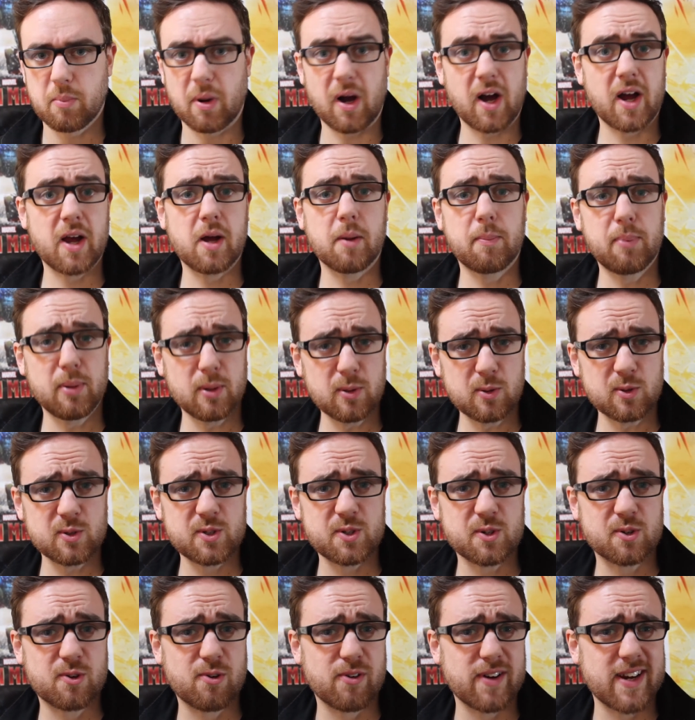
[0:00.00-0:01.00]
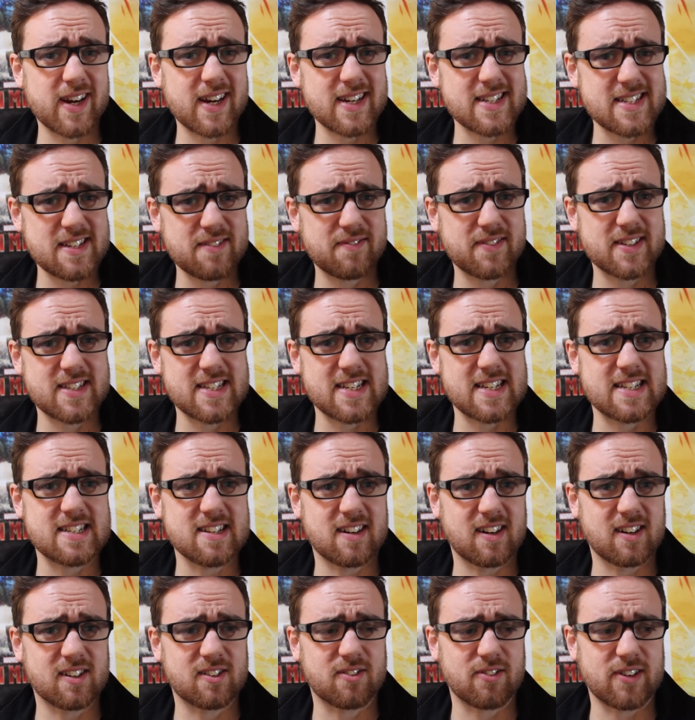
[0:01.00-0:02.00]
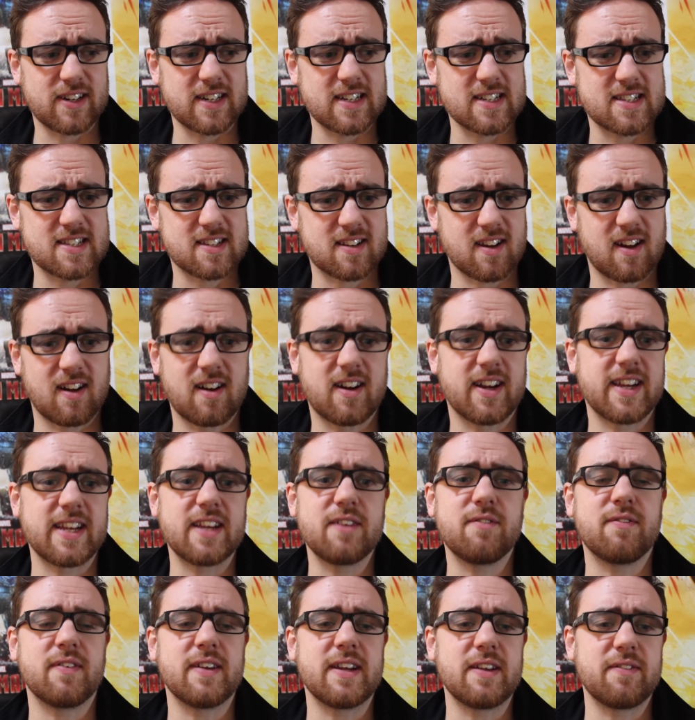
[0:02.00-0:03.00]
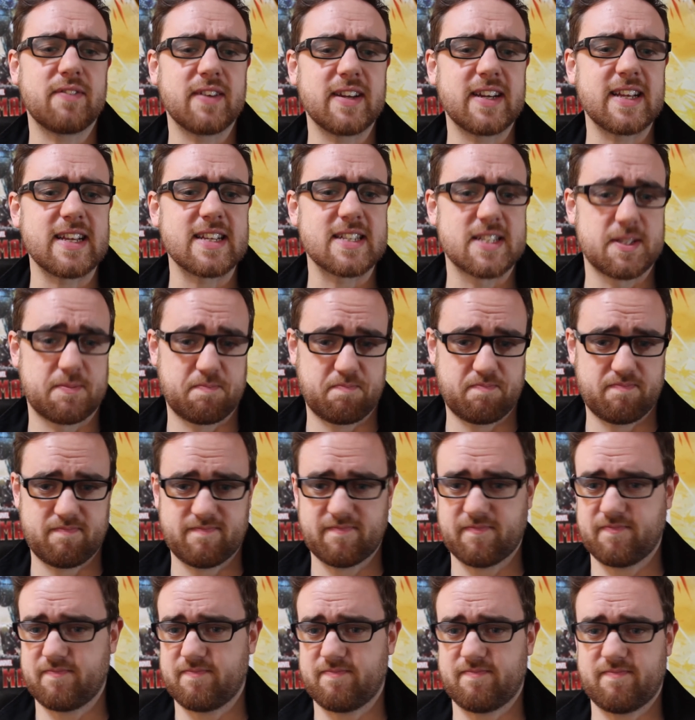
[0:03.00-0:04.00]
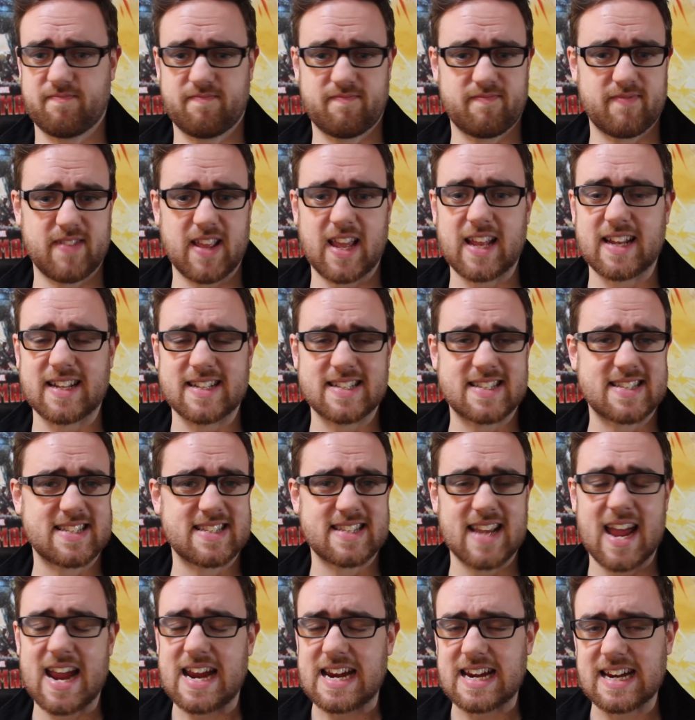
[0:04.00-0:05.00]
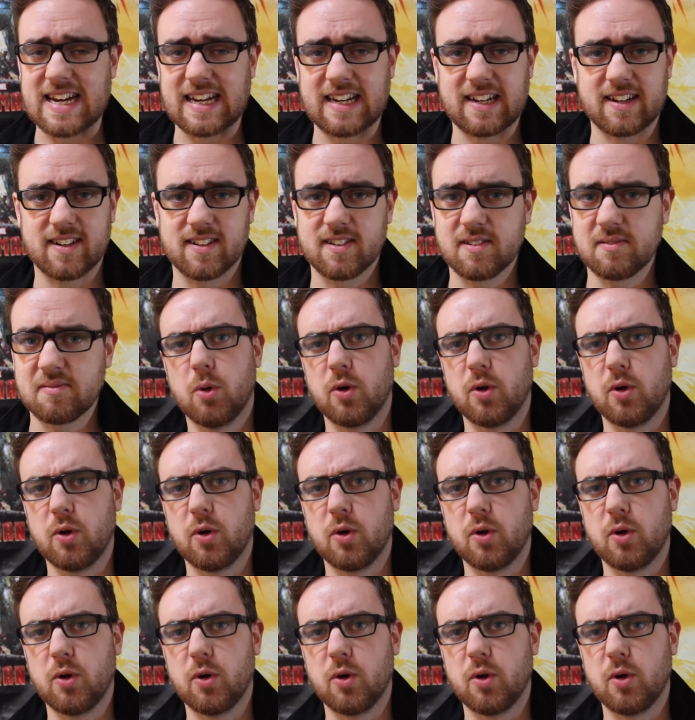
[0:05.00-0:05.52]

But I applaud your creativity, Dark Green Sky, even if it is insane.